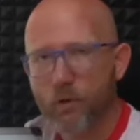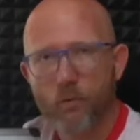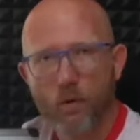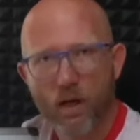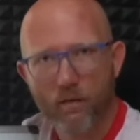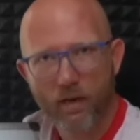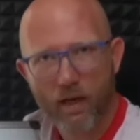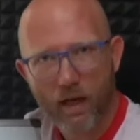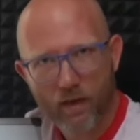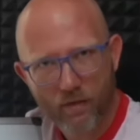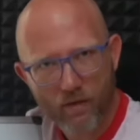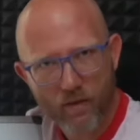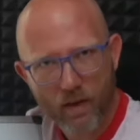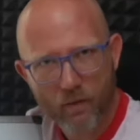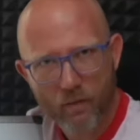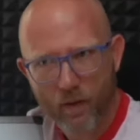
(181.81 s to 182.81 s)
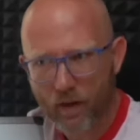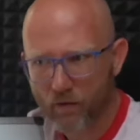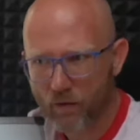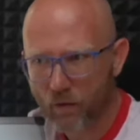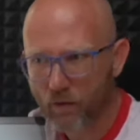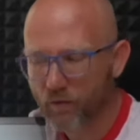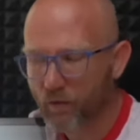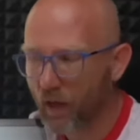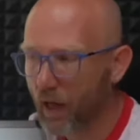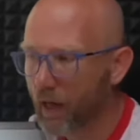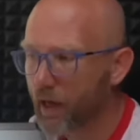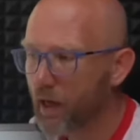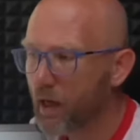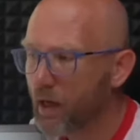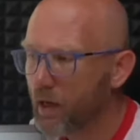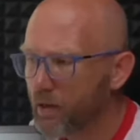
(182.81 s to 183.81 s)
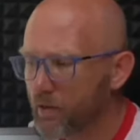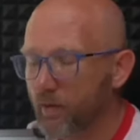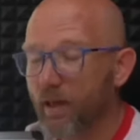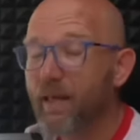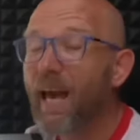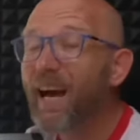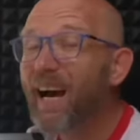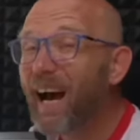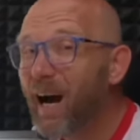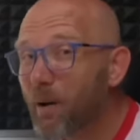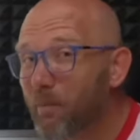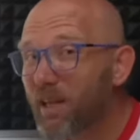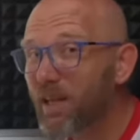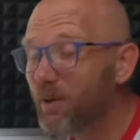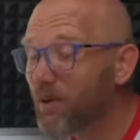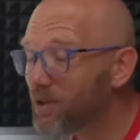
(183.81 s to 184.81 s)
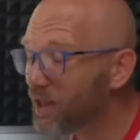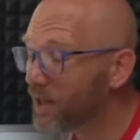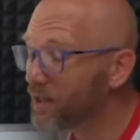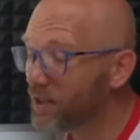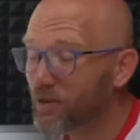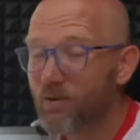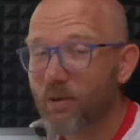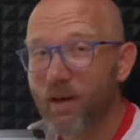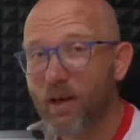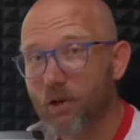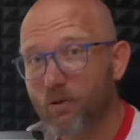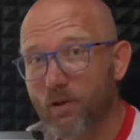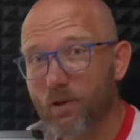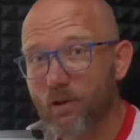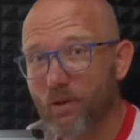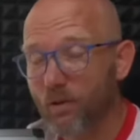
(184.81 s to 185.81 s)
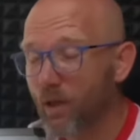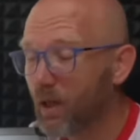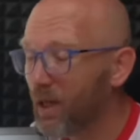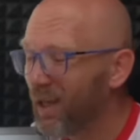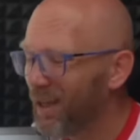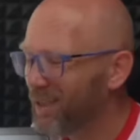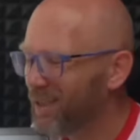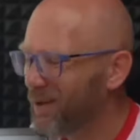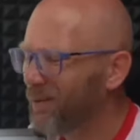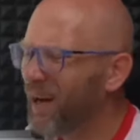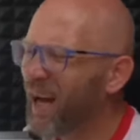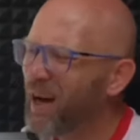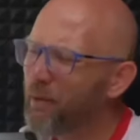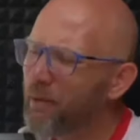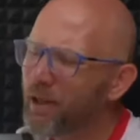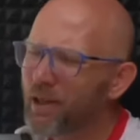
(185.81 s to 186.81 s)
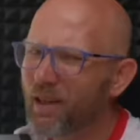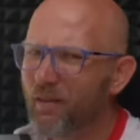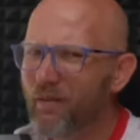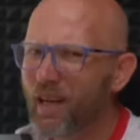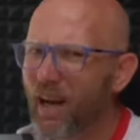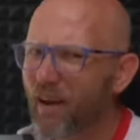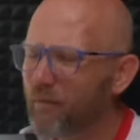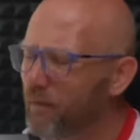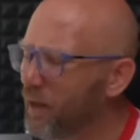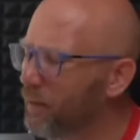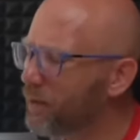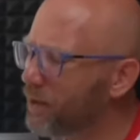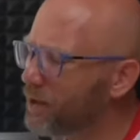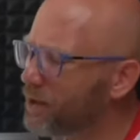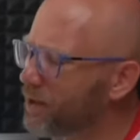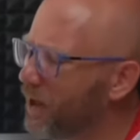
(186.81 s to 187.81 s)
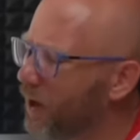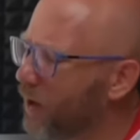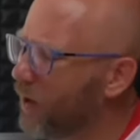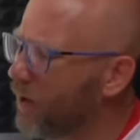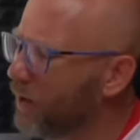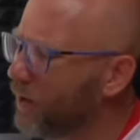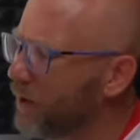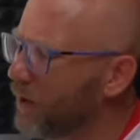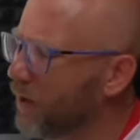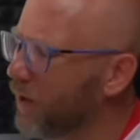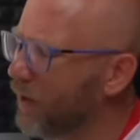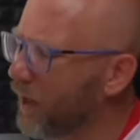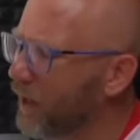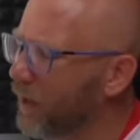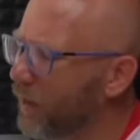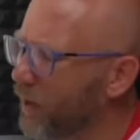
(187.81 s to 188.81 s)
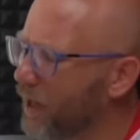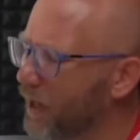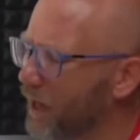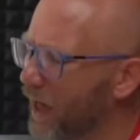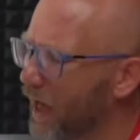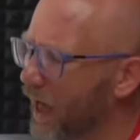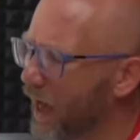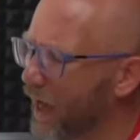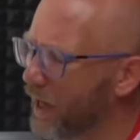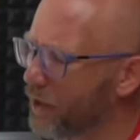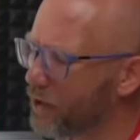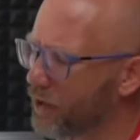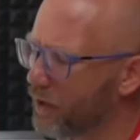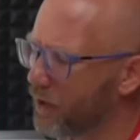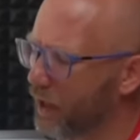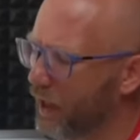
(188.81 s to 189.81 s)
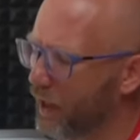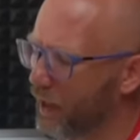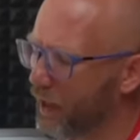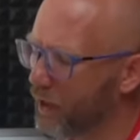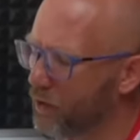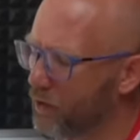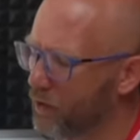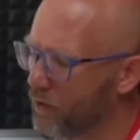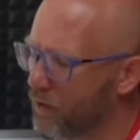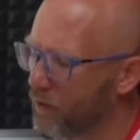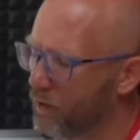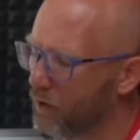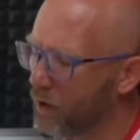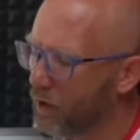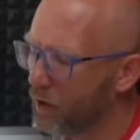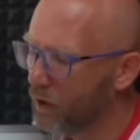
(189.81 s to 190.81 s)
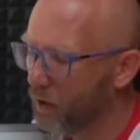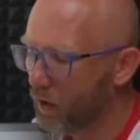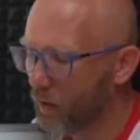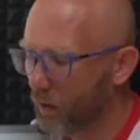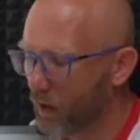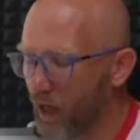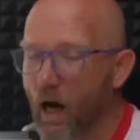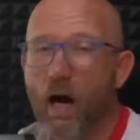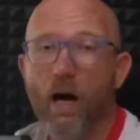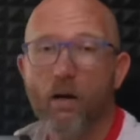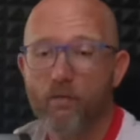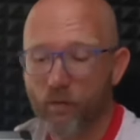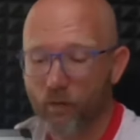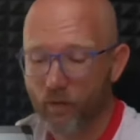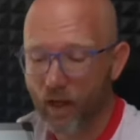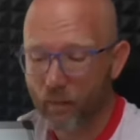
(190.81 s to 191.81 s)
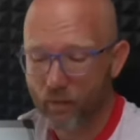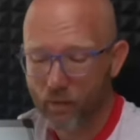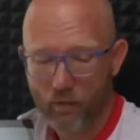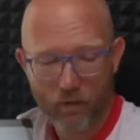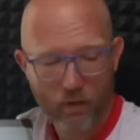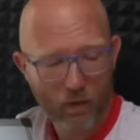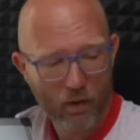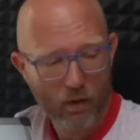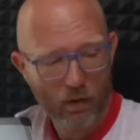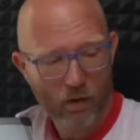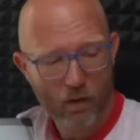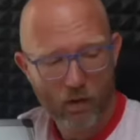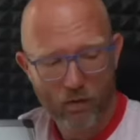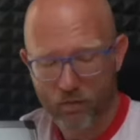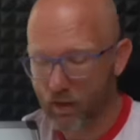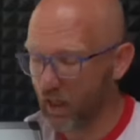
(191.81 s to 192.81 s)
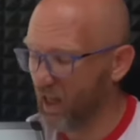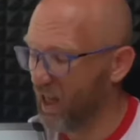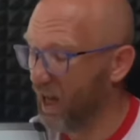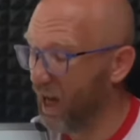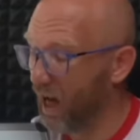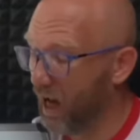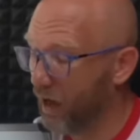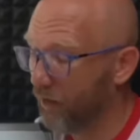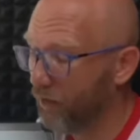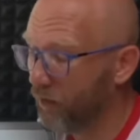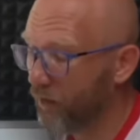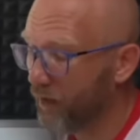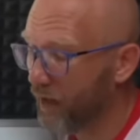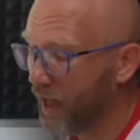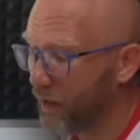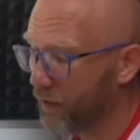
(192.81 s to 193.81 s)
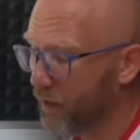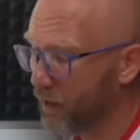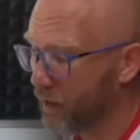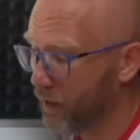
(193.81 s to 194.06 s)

whatever, everything. We have Snowflake. So yeah, how many use cases you actually do? So well, we don't have enough people, so we actually can do only half of them. Like half of them,